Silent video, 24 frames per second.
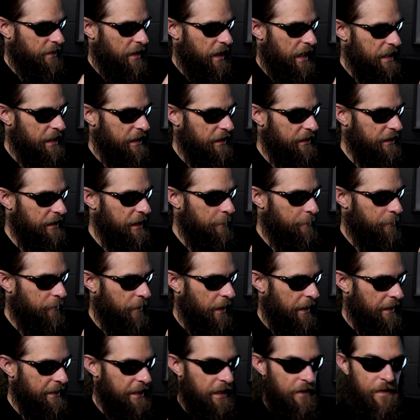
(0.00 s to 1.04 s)
lip
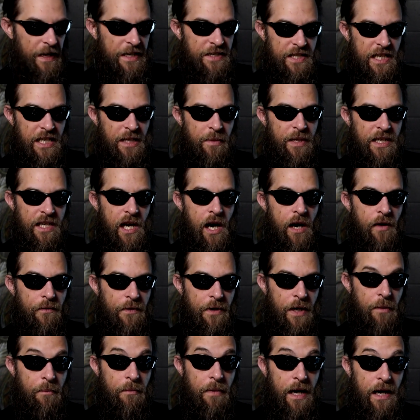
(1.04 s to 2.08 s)
right there that's going to be covered
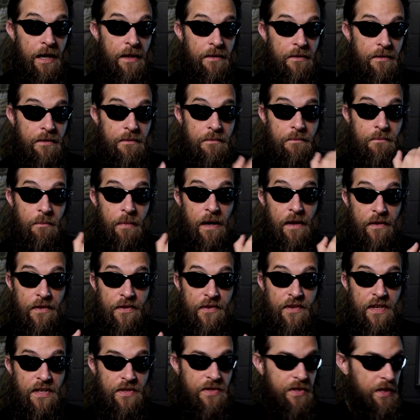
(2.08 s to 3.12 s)
up by the
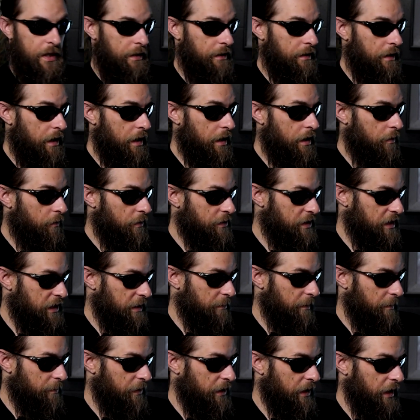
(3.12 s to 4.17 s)
stitching, which is going
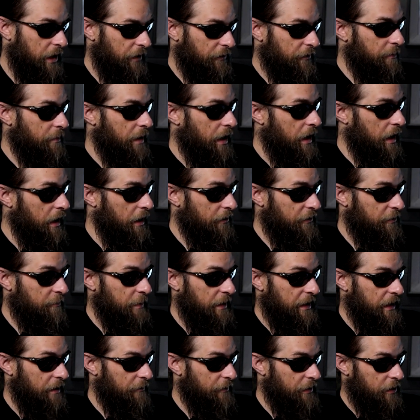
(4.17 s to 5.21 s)
to be pretty awesome.
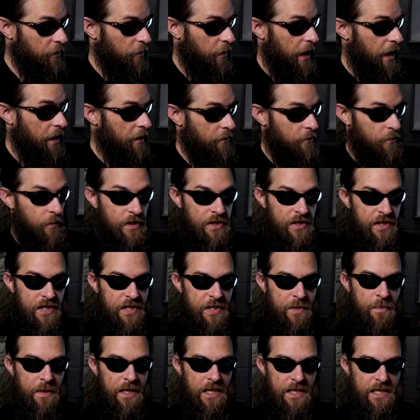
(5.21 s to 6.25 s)
Speaking of the crown, what this
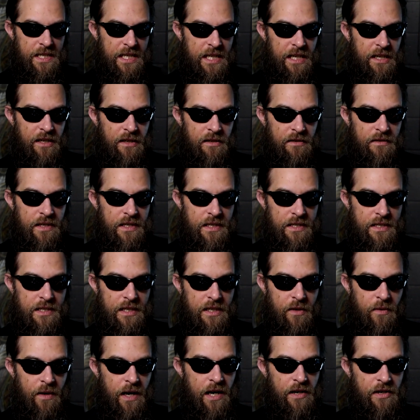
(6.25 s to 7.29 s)
piece here is the
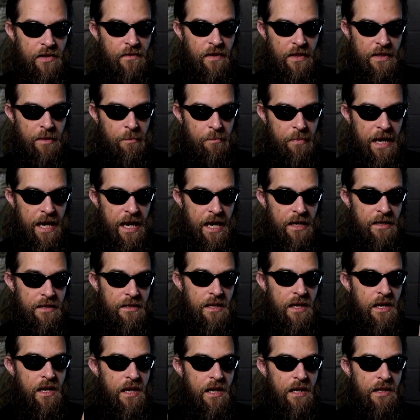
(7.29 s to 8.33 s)
crown. You've got the band,
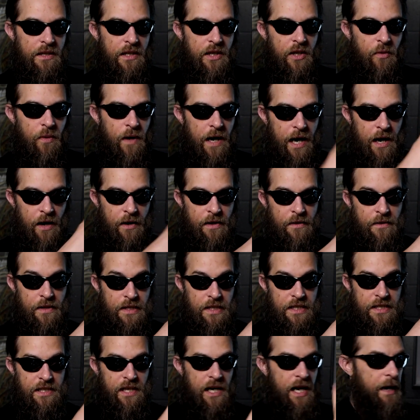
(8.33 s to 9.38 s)
the crown, and then the
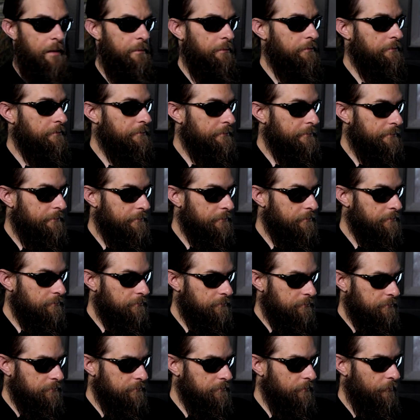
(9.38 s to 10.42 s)
top.
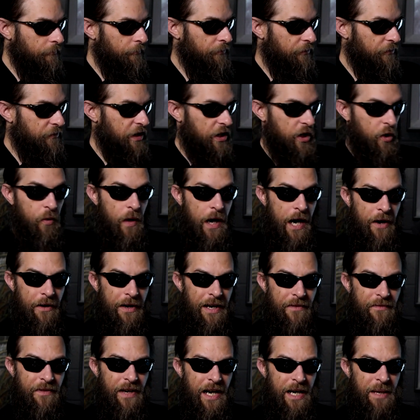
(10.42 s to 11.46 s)
The crown,
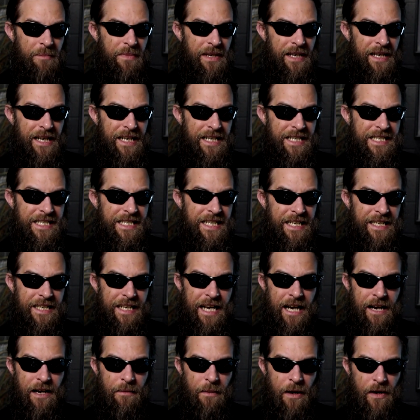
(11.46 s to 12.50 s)
I've got it being extended
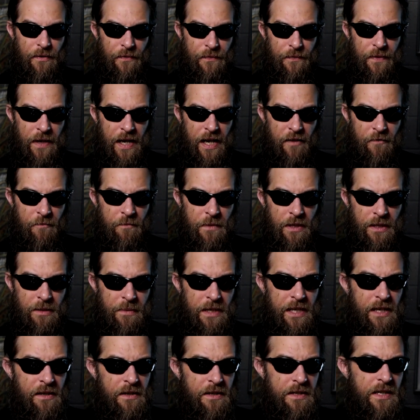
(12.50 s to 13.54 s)
out about 5
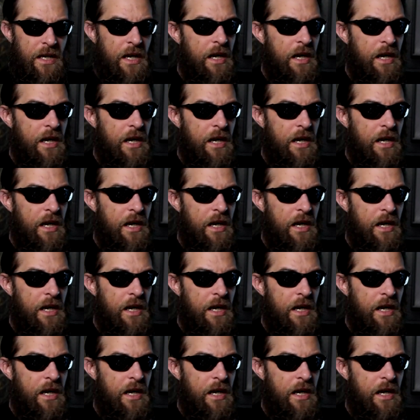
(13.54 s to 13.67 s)
millimeters,